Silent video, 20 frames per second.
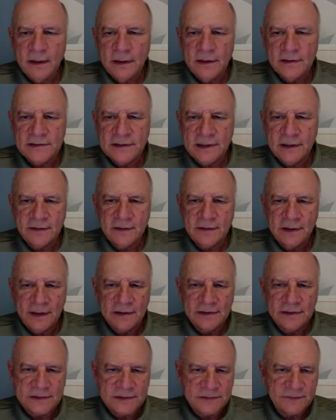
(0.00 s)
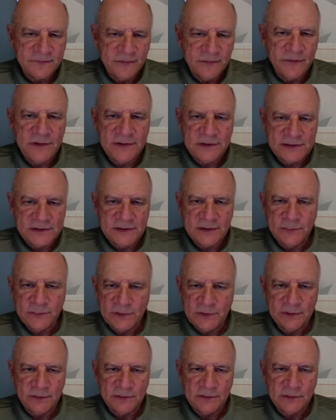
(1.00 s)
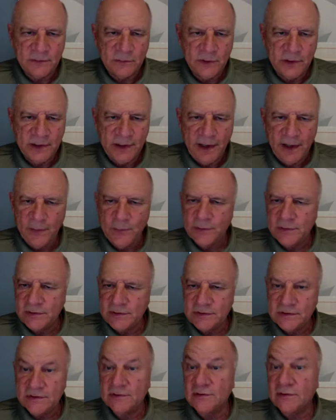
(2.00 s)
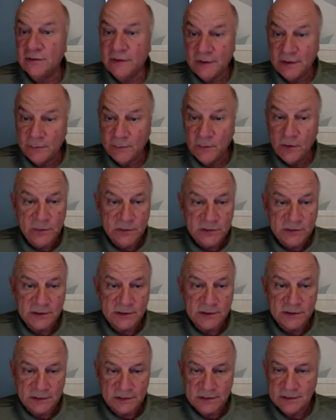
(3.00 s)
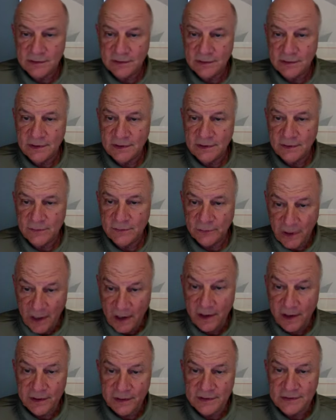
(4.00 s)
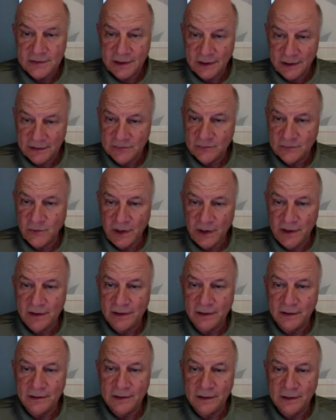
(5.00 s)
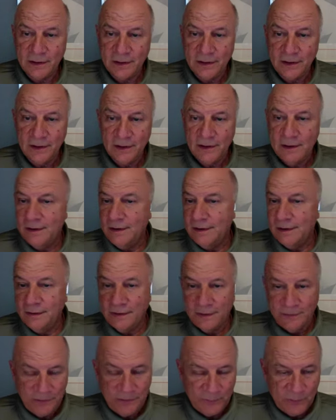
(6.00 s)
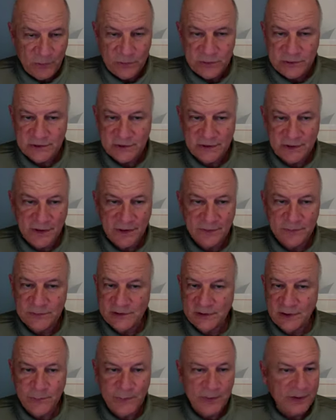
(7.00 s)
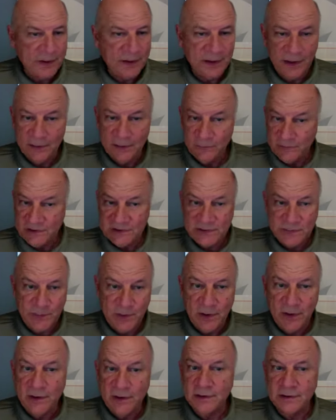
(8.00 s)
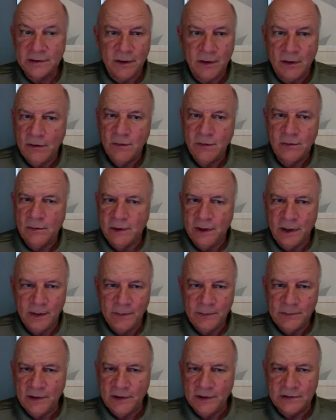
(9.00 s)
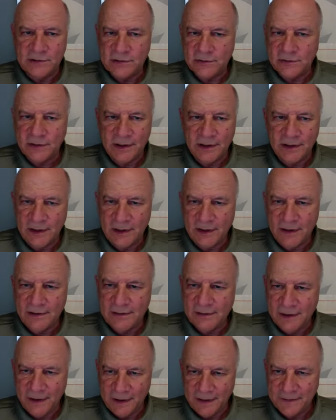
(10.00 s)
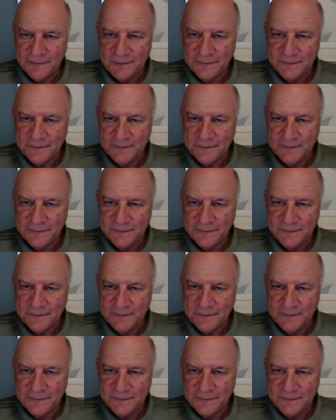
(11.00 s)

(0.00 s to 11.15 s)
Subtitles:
is that that's very similar to what happens to the emotions that arise as well. An emotion comes up and I respond, "Oh, I'm not sure I like that."